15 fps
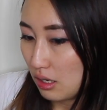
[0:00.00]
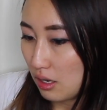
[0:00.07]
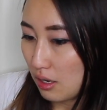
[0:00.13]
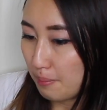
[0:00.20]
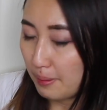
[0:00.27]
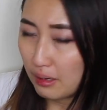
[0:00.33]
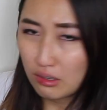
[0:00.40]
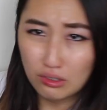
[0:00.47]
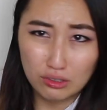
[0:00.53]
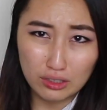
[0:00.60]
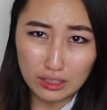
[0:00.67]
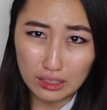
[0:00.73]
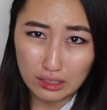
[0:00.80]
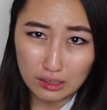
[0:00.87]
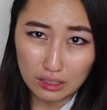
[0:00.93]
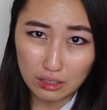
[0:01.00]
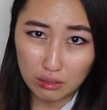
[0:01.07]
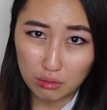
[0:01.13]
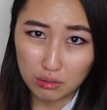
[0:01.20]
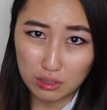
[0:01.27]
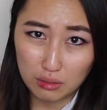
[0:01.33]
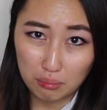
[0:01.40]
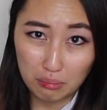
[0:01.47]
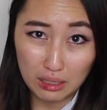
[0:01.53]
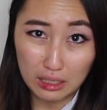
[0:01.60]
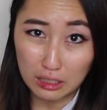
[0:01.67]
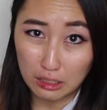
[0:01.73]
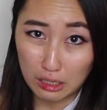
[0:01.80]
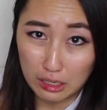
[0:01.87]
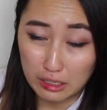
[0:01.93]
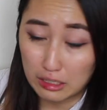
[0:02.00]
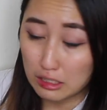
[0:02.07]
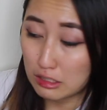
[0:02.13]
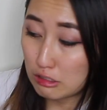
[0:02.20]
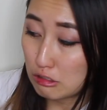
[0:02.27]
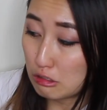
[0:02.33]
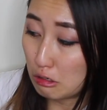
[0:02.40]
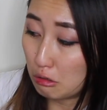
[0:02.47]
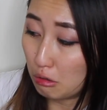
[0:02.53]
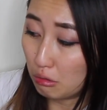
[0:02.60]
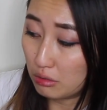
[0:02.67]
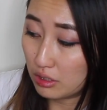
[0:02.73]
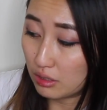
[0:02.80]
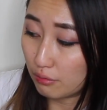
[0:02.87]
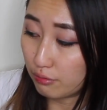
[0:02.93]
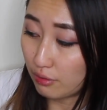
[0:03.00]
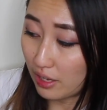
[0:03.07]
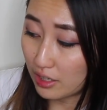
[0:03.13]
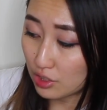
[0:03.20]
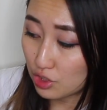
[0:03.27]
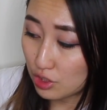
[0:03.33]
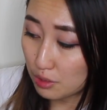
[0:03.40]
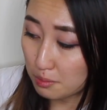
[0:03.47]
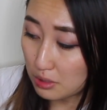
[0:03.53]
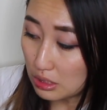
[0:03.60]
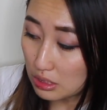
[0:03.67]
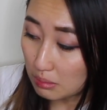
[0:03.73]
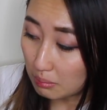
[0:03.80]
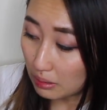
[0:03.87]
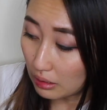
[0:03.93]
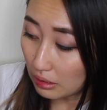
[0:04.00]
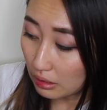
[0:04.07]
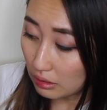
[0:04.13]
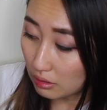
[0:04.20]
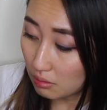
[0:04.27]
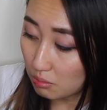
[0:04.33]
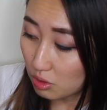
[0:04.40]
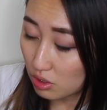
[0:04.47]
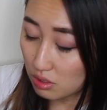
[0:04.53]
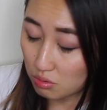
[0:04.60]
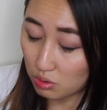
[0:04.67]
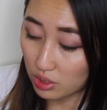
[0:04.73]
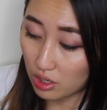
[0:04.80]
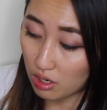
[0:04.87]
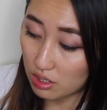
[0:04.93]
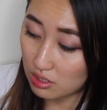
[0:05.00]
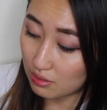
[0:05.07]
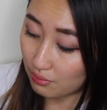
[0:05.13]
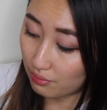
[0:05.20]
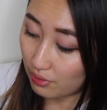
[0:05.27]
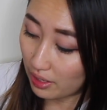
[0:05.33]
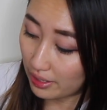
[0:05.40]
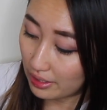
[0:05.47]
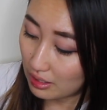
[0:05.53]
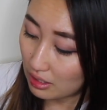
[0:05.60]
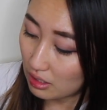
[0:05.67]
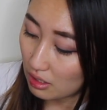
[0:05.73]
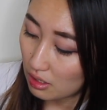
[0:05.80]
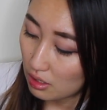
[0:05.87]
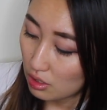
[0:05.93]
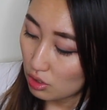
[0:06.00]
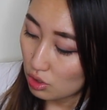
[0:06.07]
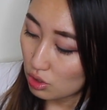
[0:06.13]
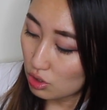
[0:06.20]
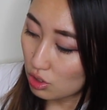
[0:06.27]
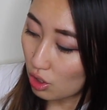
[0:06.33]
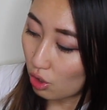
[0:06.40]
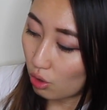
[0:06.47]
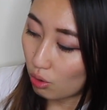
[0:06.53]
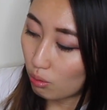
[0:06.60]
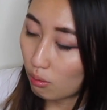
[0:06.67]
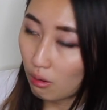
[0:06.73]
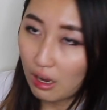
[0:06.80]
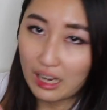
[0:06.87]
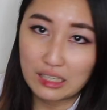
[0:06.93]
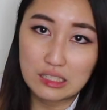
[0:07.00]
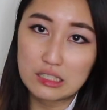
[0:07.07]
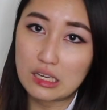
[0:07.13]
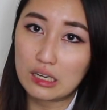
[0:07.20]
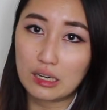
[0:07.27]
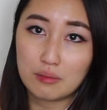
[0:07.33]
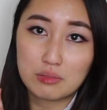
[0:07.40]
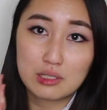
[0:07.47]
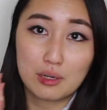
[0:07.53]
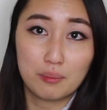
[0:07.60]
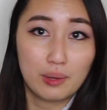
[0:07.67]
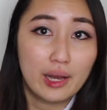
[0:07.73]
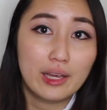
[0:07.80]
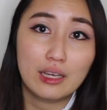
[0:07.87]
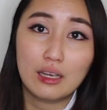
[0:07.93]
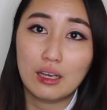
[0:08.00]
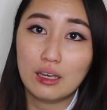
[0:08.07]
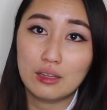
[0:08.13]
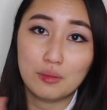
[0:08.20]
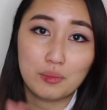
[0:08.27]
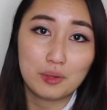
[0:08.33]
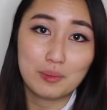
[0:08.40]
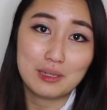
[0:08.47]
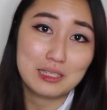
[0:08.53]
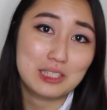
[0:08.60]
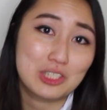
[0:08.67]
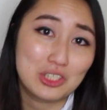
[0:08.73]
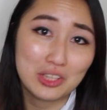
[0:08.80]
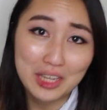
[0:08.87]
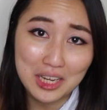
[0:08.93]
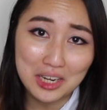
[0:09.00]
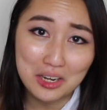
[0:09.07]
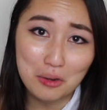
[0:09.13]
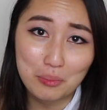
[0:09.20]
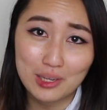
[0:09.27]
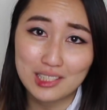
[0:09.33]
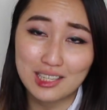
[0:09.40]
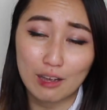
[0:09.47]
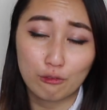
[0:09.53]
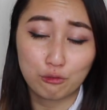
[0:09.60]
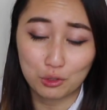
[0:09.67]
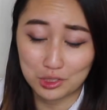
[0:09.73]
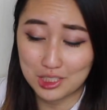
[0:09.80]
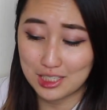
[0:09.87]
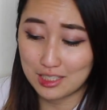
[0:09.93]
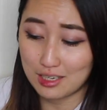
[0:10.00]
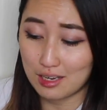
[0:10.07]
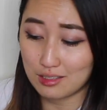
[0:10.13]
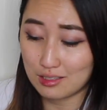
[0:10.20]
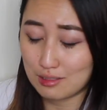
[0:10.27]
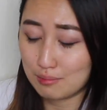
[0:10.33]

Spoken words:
apparently they didn't make a lot, so only the flagships or something got them, or it's really hard to find. So I decided I'm just gonna buy it and then make my decision later because I have 14 days.